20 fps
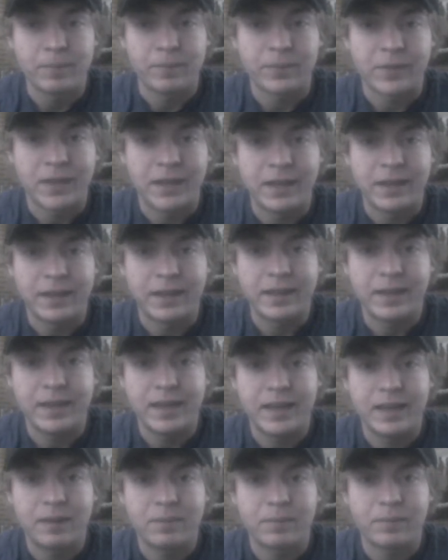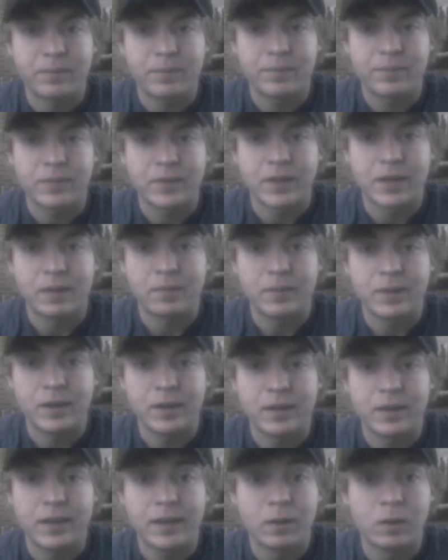At the end of the game, I mean,
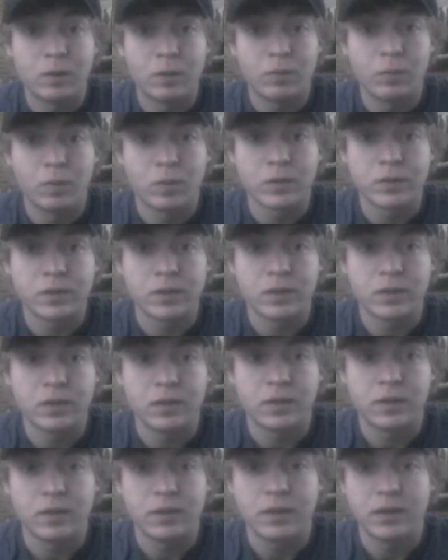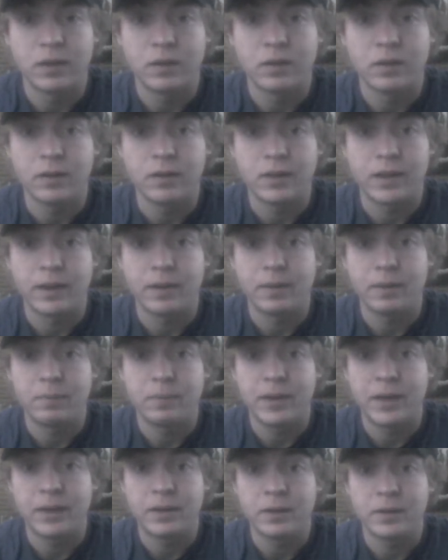they could have forced it. They could have allowed them to
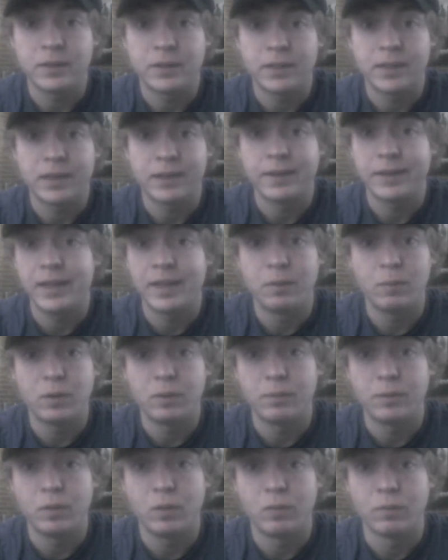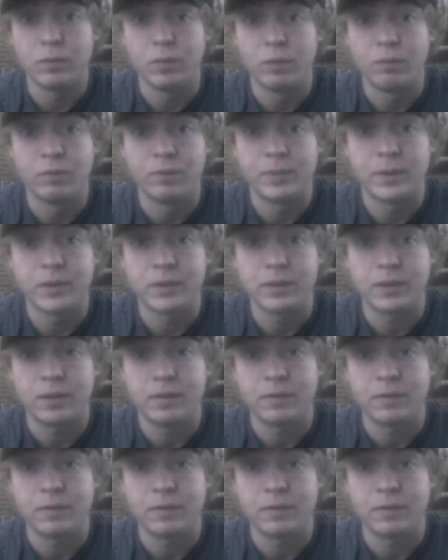get a touchdown. The game would have been over with 3 minutes left.